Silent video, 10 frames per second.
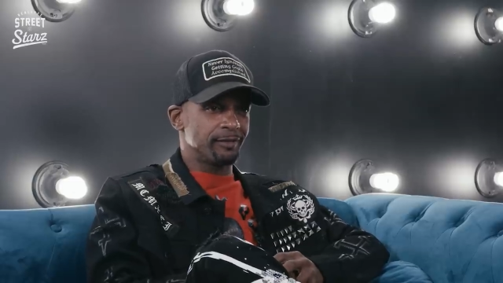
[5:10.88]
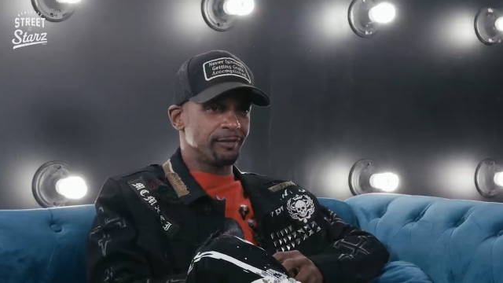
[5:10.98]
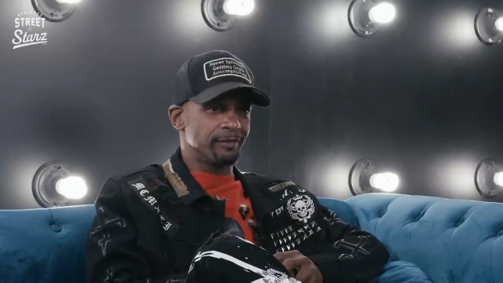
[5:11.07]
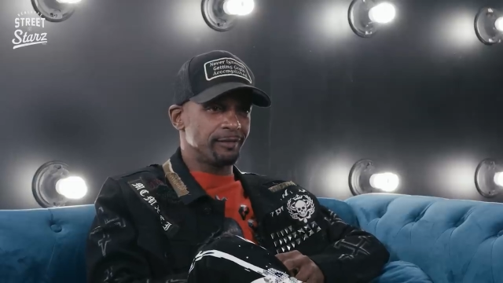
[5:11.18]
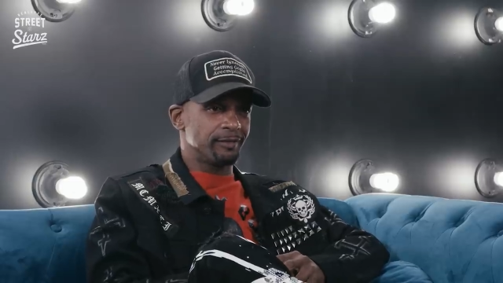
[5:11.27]

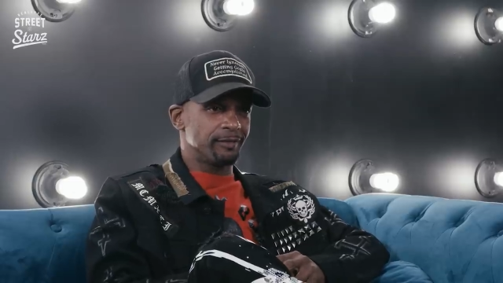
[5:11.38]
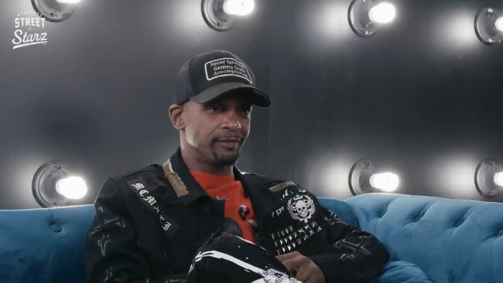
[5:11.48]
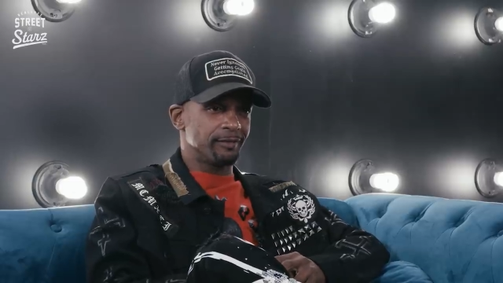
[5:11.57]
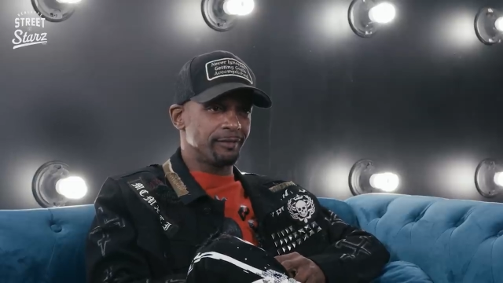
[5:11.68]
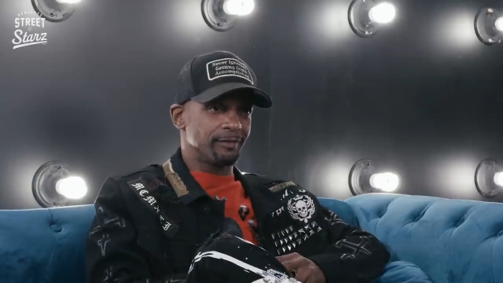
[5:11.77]

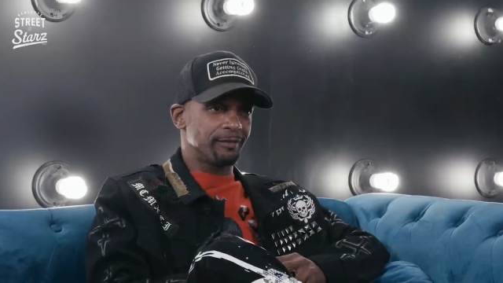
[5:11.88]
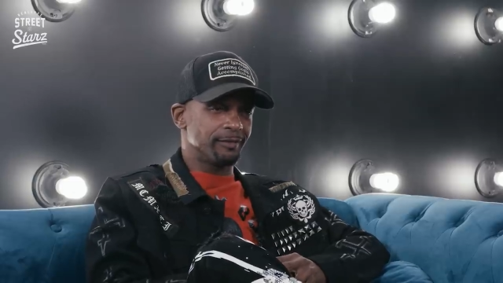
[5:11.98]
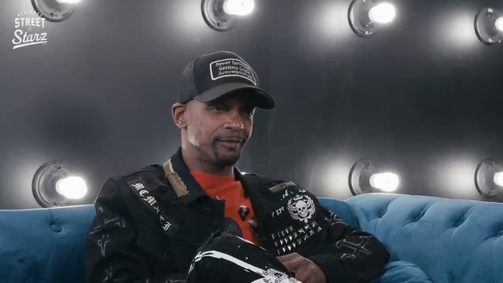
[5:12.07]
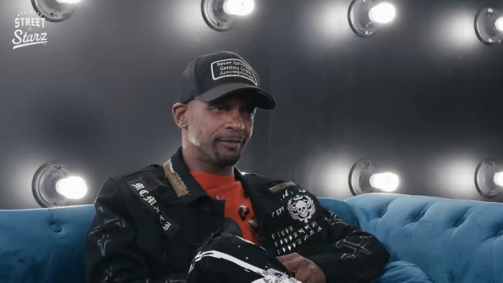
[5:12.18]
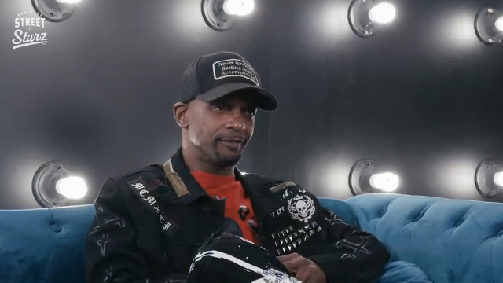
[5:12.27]

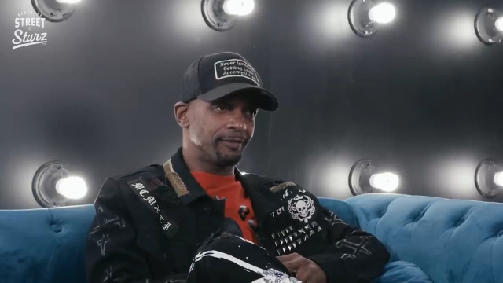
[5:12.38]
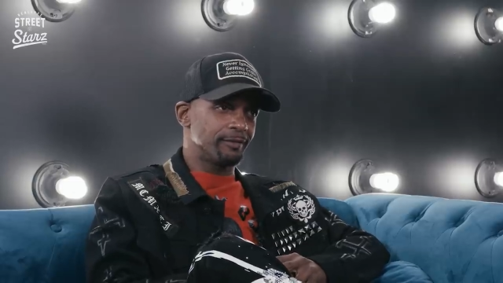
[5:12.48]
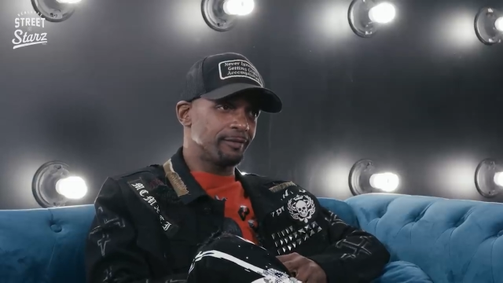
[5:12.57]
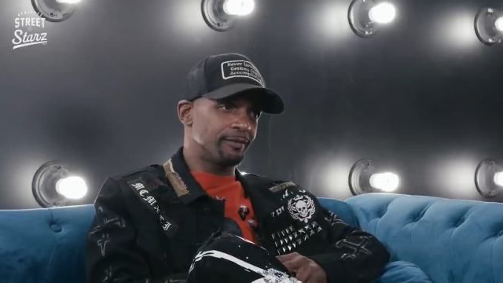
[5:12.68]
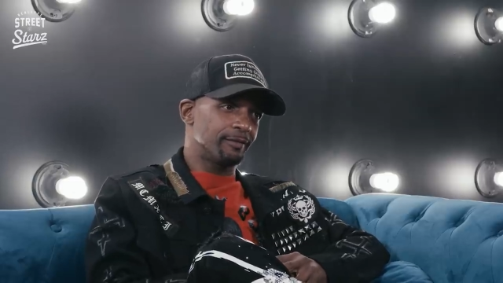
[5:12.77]

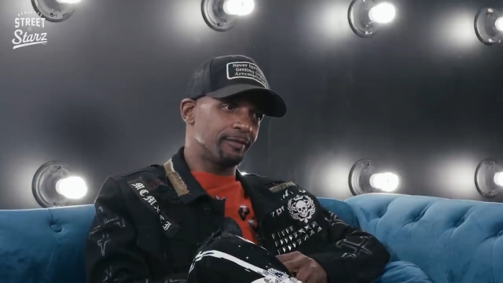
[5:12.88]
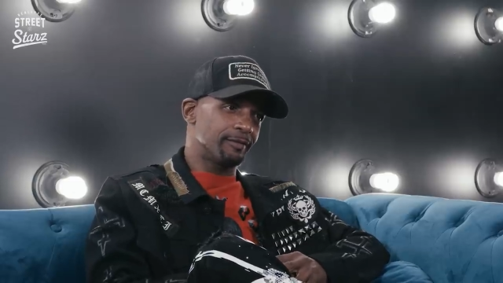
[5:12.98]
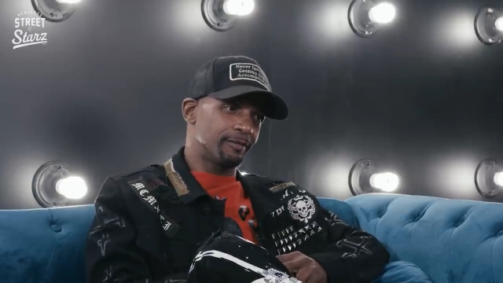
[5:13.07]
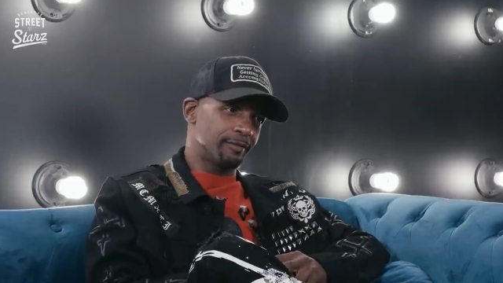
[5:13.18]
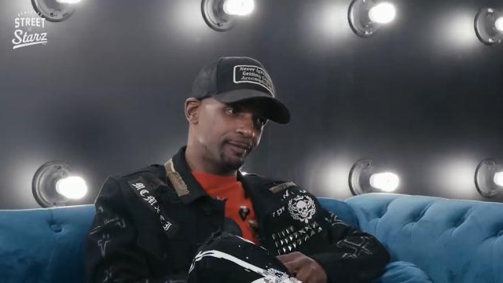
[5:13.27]

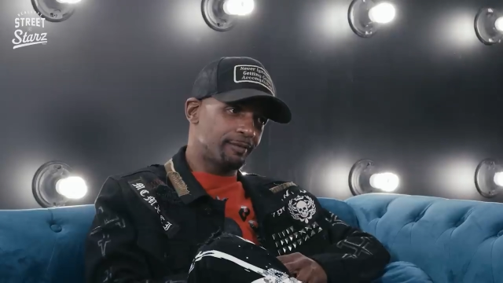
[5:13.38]
(silence)